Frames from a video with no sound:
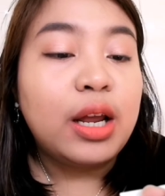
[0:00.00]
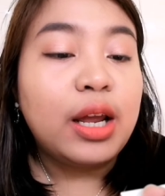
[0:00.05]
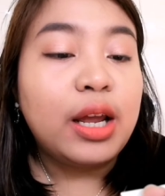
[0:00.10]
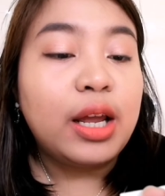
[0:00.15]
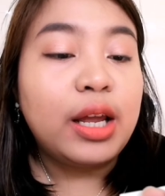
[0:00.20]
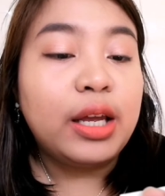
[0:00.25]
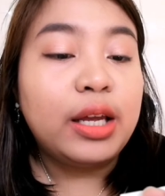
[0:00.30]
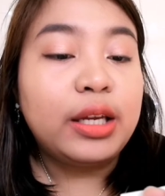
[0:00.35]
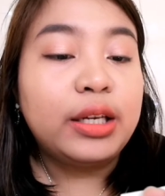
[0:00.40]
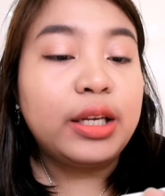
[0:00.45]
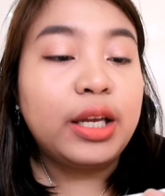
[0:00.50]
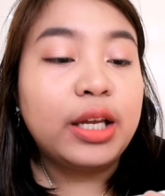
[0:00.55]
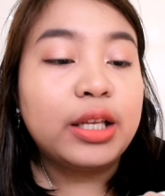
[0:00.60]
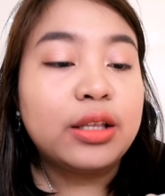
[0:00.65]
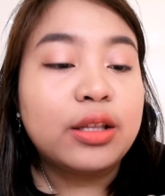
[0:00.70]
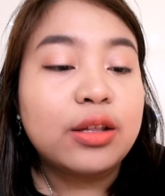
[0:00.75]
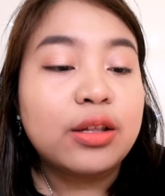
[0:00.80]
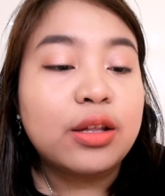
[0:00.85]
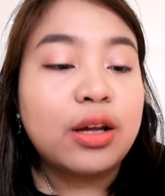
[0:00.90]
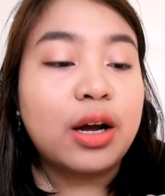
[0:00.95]
And
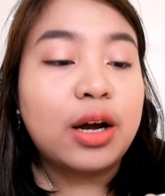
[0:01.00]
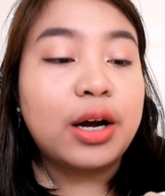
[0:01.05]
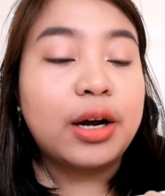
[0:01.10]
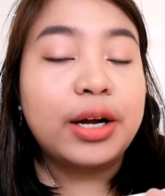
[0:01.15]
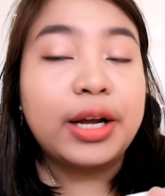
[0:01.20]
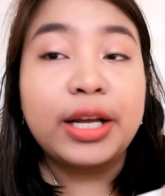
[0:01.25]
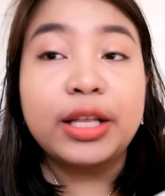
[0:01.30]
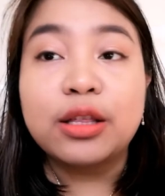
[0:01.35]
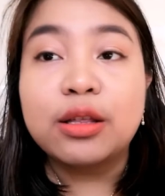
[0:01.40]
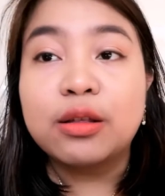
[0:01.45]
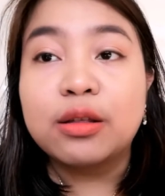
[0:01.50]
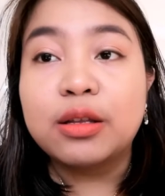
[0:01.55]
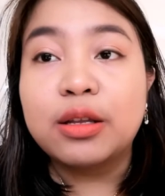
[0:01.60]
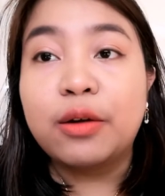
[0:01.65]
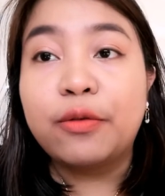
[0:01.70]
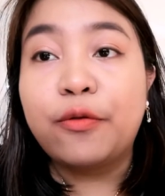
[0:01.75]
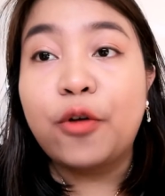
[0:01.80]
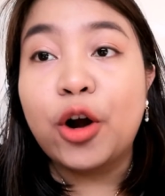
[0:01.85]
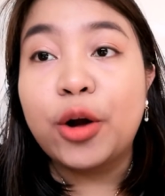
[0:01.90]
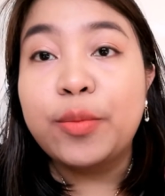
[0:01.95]
it's
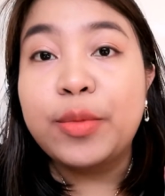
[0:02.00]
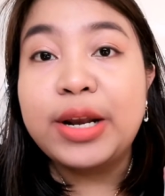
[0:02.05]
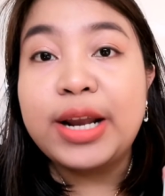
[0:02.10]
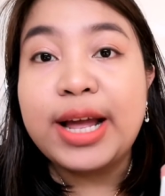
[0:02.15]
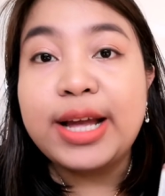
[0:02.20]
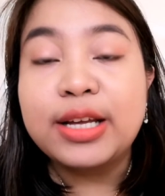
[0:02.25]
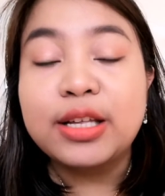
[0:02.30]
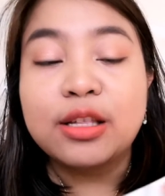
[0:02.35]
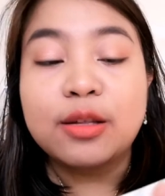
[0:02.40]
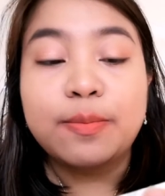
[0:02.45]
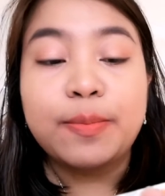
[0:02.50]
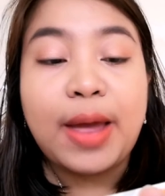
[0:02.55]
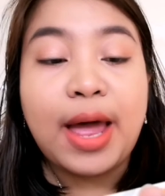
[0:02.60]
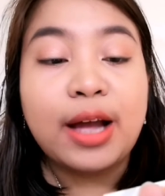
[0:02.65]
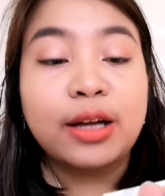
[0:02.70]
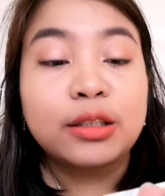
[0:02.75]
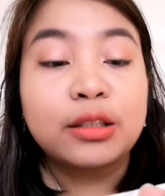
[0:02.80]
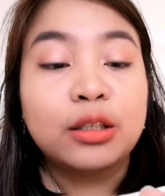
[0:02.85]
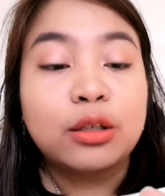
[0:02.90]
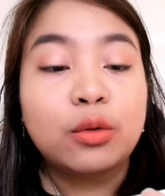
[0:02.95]
the formula is
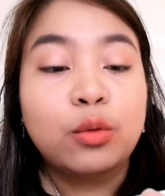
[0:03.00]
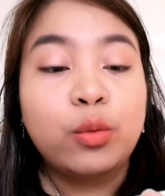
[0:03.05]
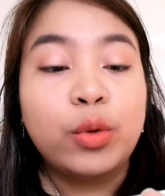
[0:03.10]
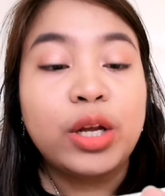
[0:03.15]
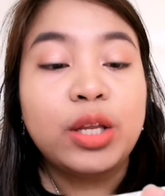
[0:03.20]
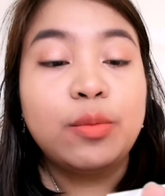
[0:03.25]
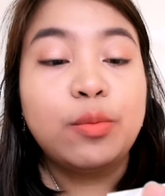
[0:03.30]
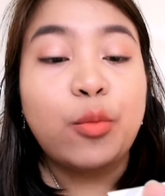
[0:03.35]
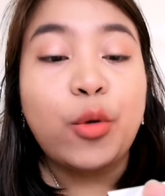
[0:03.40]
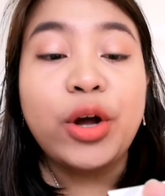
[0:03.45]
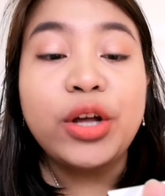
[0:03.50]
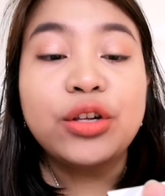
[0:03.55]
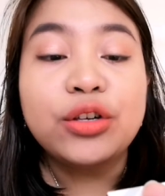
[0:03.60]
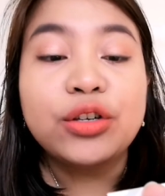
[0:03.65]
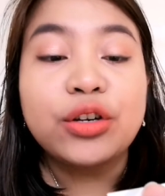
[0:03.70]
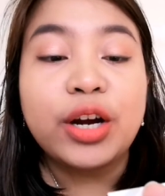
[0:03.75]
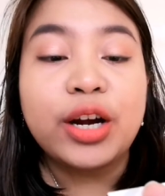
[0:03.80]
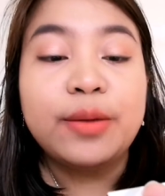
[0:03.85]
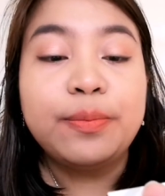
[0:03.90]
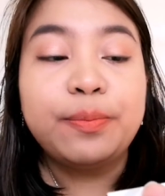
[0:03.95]
packed with
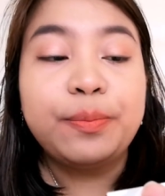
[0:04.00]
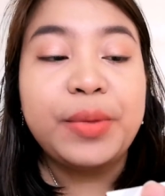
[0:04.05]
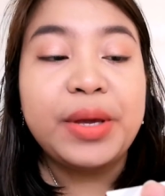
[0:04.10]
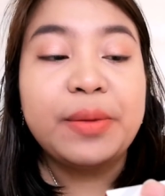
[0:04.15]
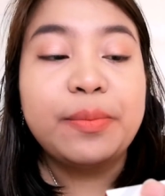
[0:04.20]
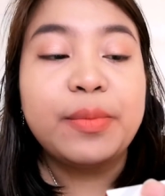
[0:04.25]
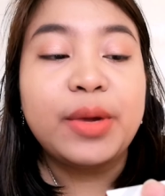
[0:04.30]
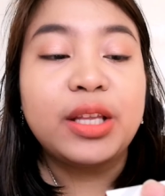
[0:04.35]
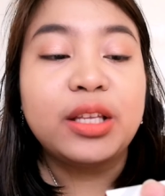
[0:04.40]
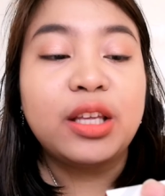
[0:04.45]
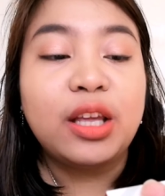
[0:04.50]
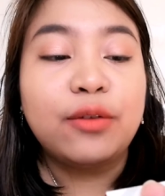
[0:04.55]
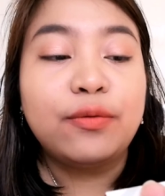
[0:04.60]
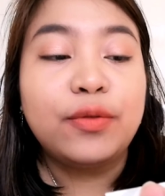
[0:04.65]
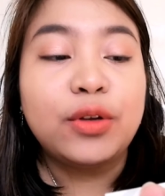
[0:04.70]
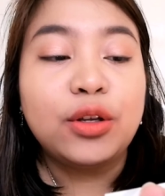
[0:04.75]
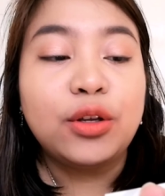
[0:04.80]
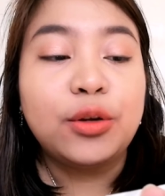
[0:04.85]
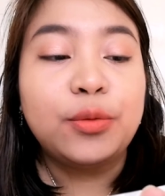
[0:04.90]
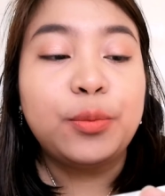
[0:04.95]
moisture and pigment,
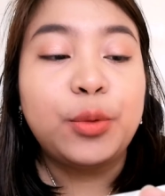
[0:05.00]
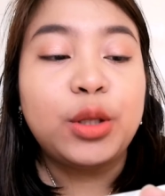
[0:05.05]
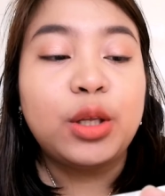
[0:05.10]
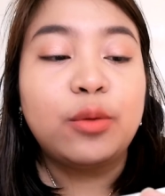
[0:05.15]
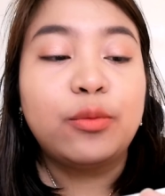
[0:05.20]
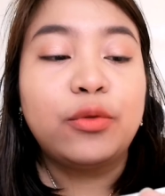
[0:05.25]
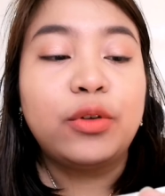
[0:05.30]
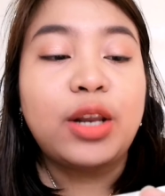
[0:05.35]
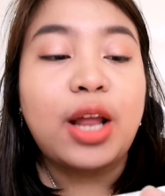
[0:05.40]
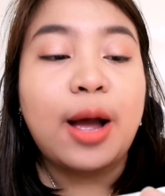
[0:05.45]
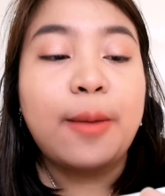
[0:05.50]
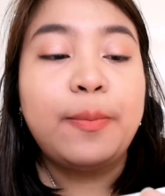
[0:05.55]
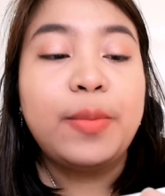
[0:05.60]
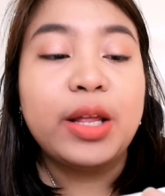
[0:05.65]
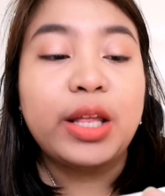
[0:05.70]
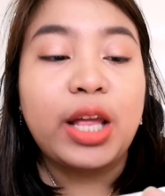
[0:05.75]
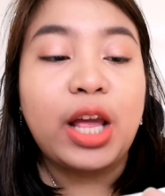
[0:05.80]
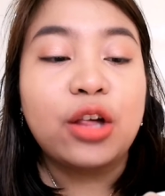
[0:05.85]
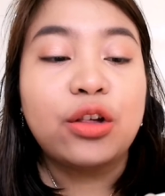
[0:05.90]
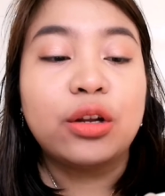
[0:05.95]
giving you beautiful
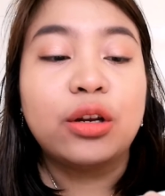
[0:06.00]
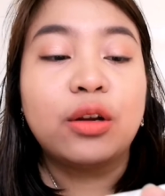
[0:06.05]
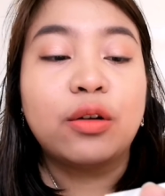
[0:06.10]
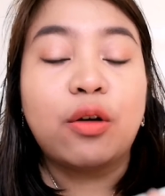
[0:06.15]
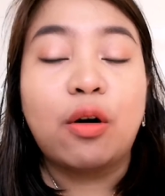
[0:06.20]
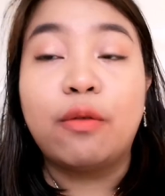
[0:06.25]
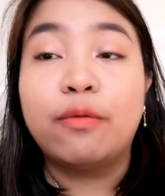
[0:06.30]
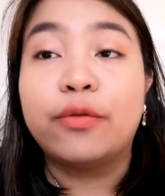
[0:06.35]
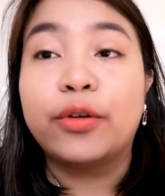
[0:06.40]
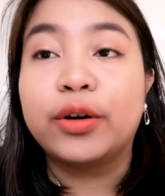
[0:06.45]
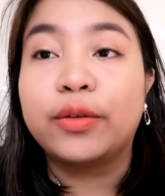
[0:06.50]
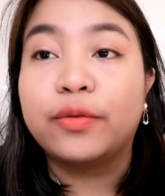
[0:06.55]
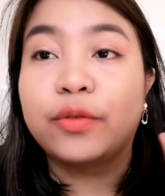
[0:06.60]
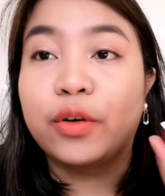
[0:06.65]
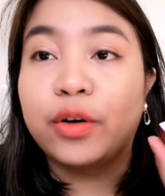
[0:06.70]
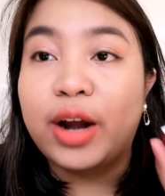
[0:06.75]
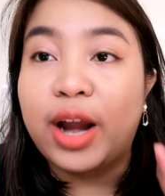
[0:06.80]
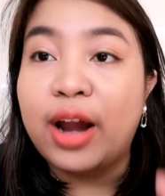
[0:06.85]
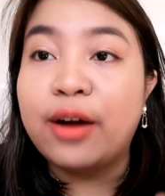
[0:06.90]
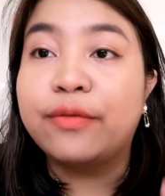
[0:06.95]
application and comfort
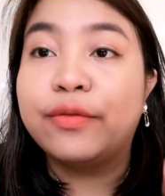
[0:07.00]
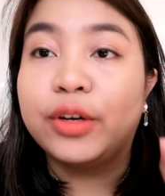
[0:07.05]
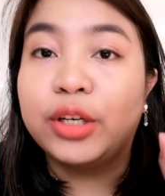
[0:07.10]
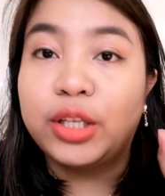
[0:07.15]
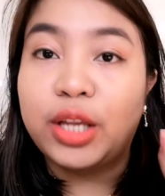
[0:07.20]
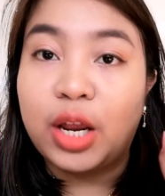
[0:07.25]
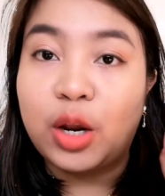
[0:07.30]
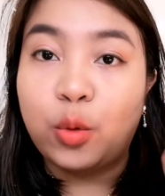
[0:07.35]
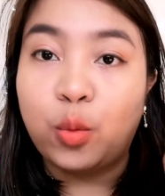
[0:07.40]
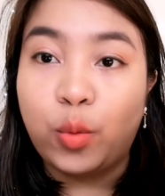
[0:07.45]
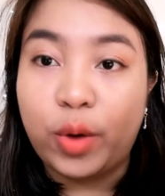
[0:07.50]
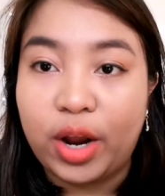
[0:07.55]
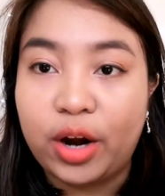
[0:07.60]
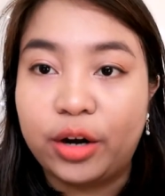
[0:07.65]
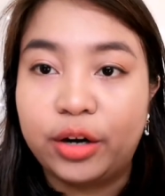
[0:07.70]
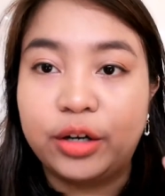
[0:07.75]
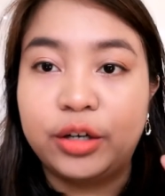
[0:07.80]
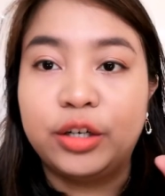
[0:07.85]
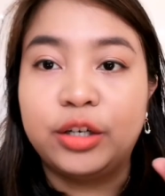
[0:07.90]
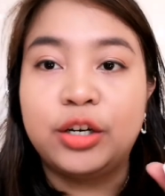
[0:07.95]
for everyday
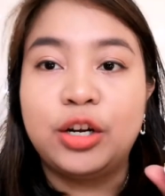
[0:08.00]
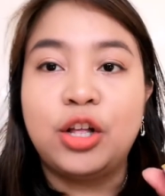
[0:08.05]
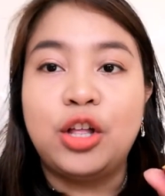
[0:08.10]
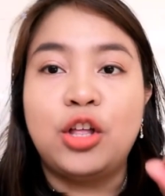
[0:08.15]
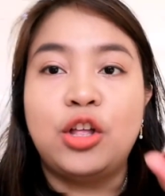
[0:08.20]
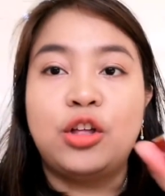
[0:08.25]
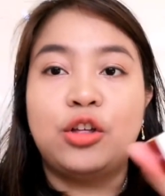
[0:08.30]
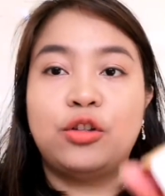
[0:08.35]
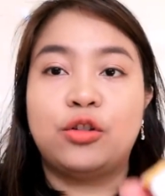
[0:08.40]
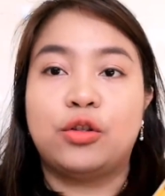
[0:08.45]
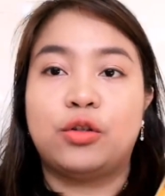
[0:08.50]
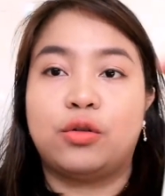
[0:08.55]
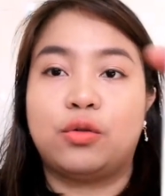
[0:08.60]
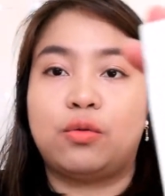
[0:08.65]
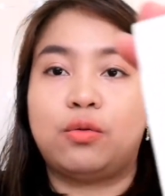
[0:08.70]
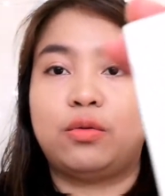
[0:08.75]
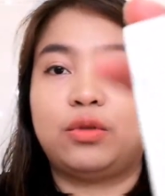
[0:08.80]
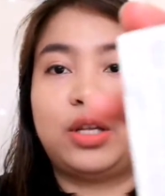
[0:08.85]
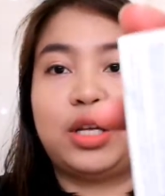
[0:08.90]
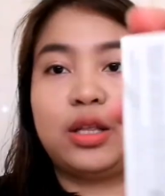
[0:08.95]
wear.
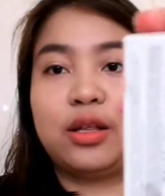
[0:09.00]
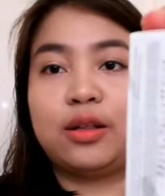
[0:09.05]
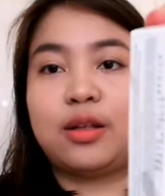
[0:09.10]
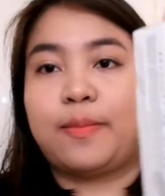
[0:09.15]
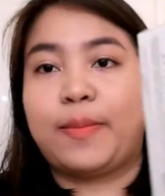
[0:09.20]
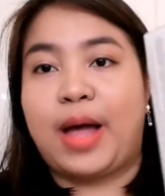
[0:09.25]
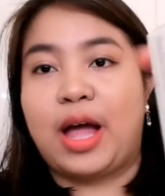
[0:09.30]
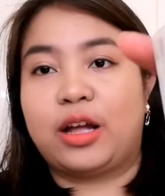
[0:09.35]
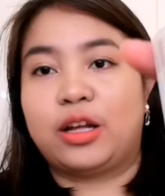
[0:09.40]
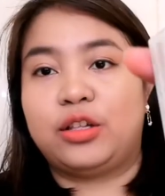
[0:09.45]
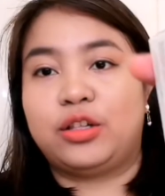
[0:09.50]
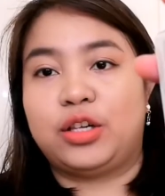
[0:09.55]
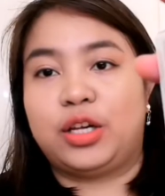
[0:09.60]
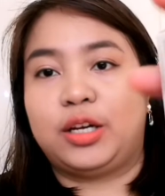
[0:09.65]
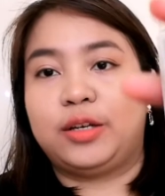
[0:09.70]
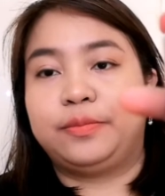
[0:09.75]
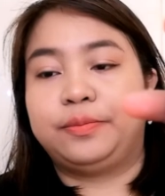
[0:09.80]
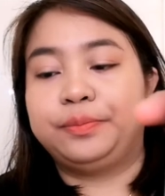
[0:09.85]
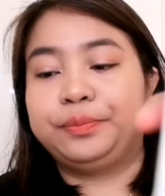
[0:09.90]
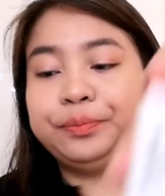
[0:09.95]
So, that's the
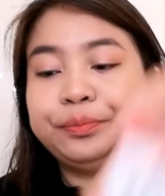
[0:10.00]
packaging.